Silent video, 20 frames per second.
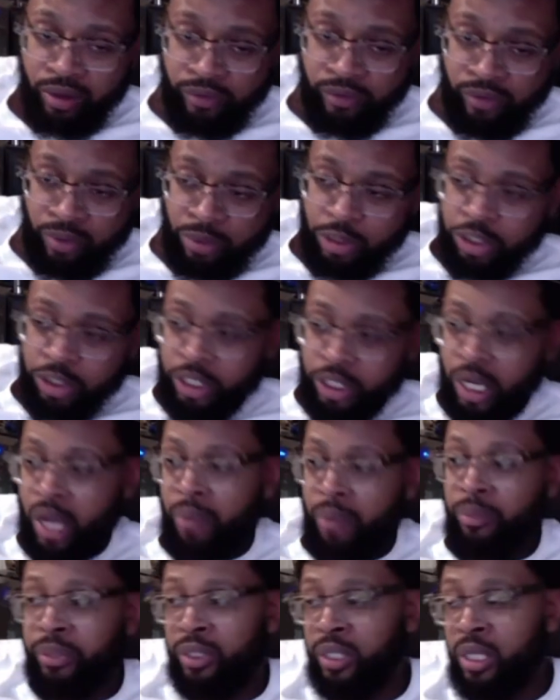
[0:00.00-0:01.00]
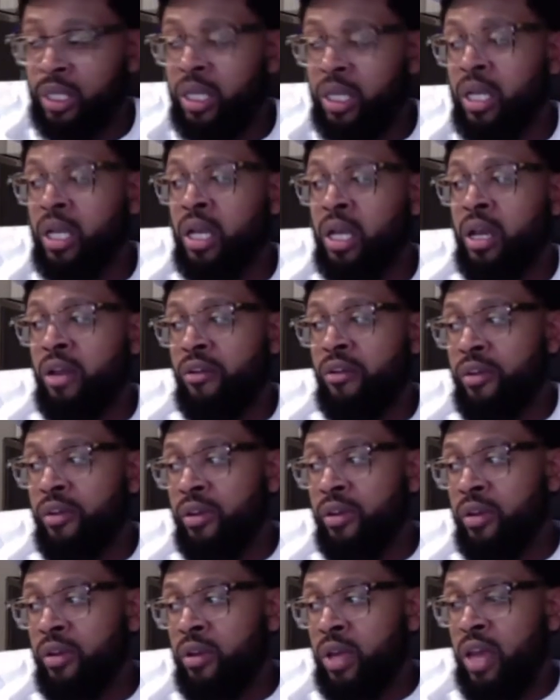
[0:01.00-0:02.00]
from the jump,
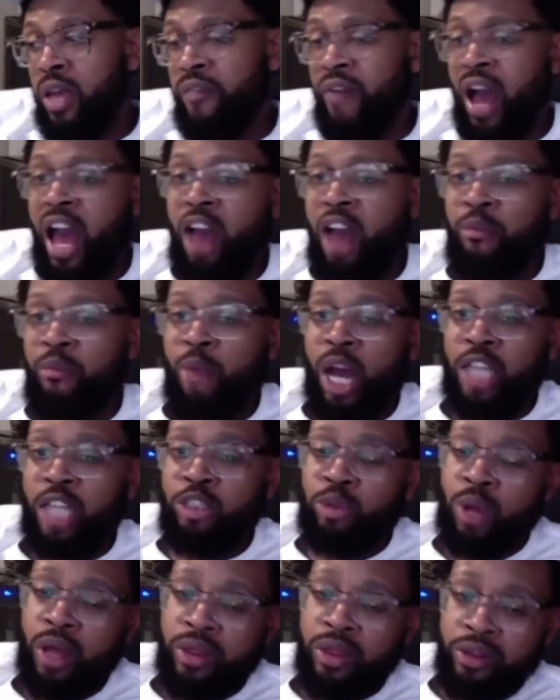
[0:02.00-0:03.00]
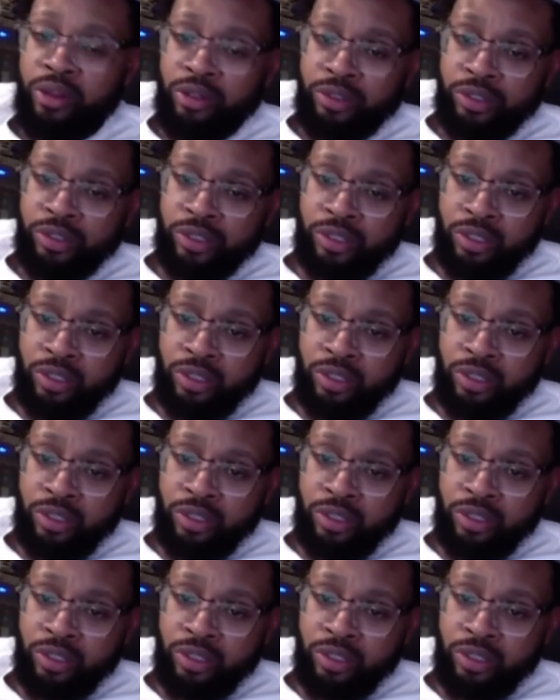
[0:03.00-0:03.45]
if I have my druthers,